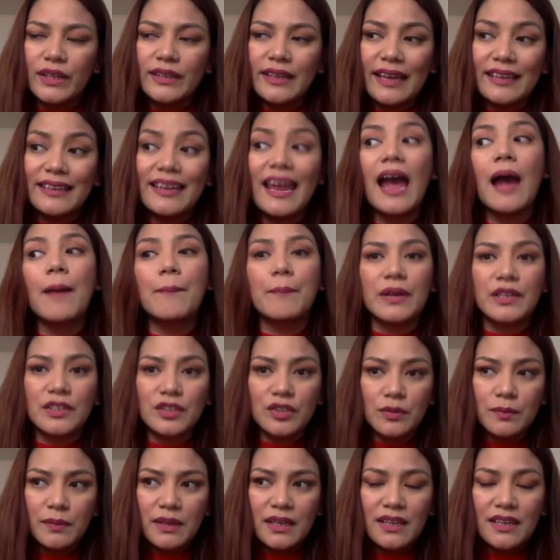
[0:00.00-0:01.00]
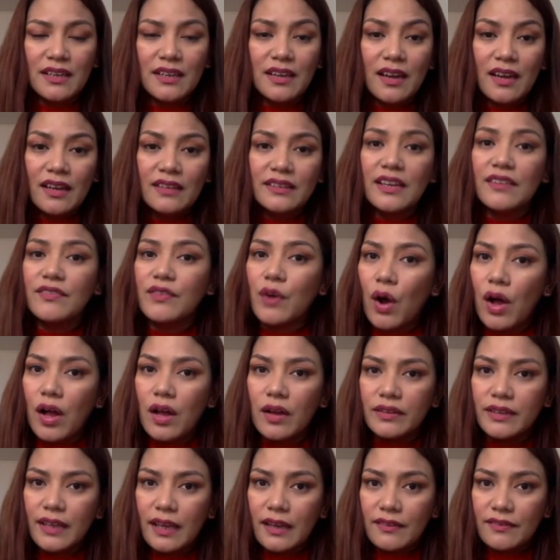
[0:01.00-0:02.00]
happened to me,
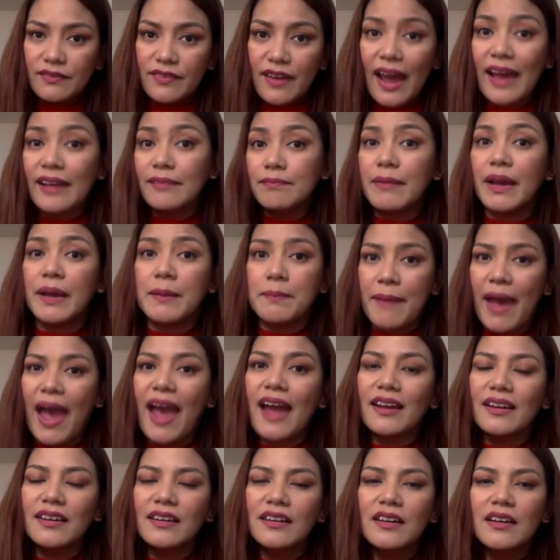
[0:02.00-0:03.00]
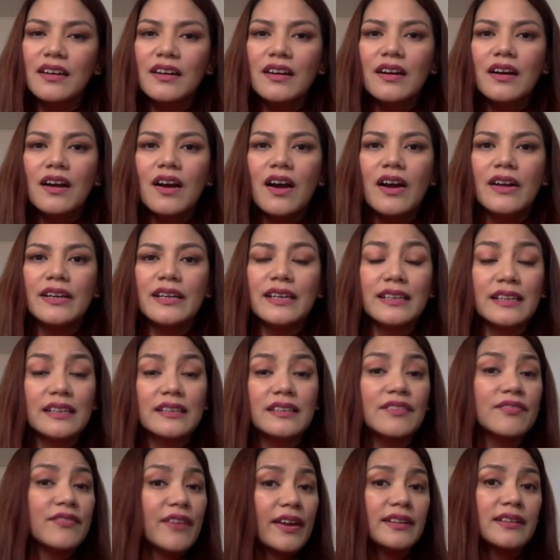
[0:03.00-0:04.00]
they've had my back on it and
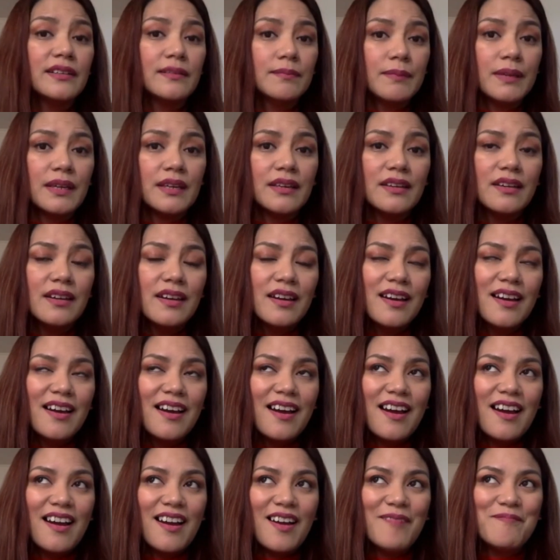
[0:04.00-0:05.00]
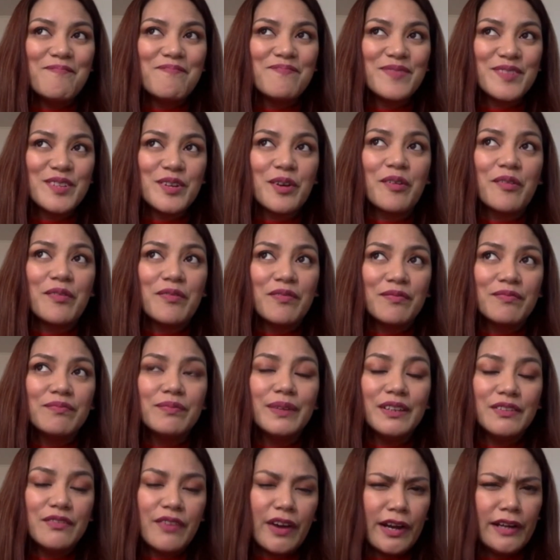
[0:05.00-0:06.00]
defended me. So
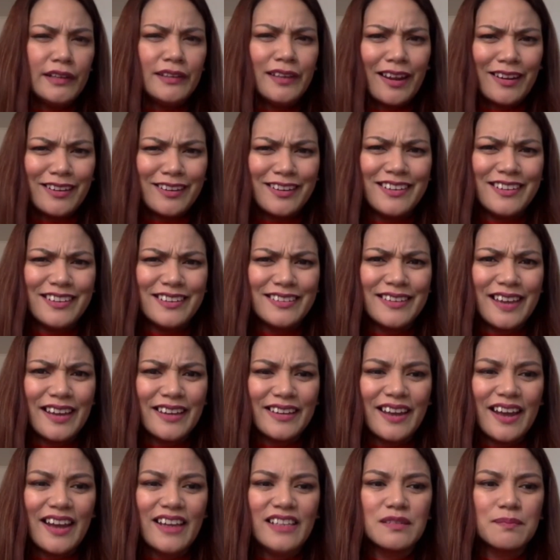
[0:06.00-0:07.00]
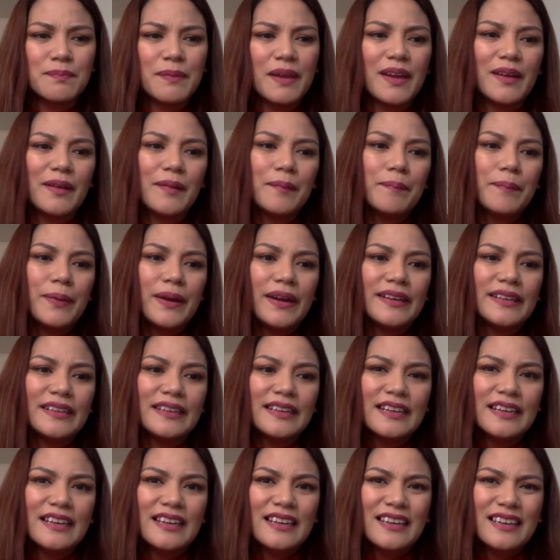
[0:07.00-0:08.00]
been very lucky in that aspect, but
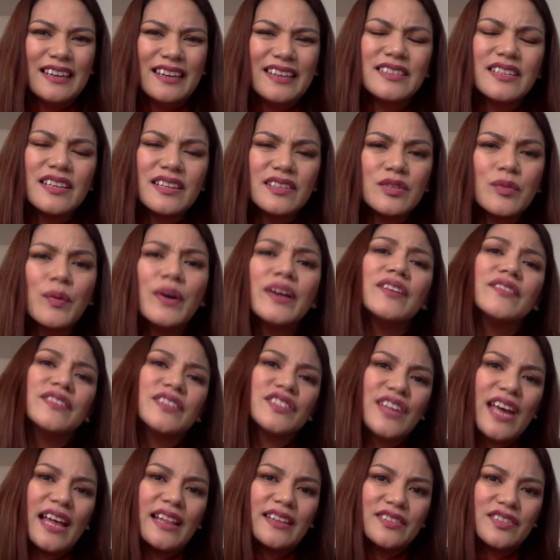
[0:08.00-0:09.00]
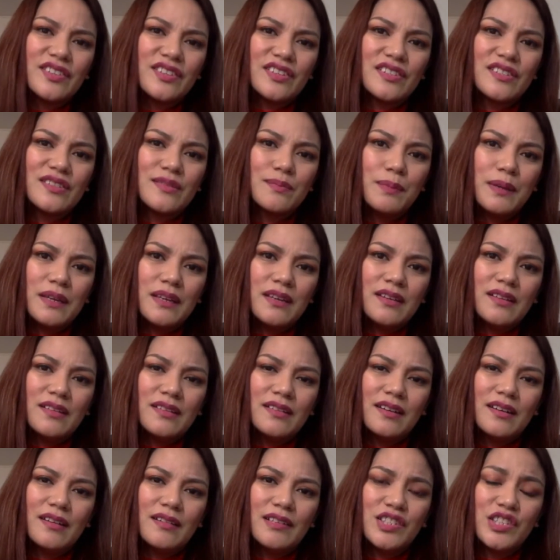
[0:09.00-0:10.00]
it's one of the challenges being
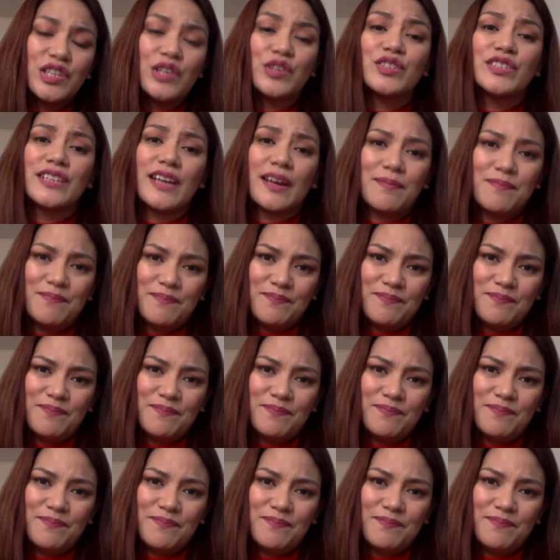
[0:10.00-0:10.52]
a stereotype.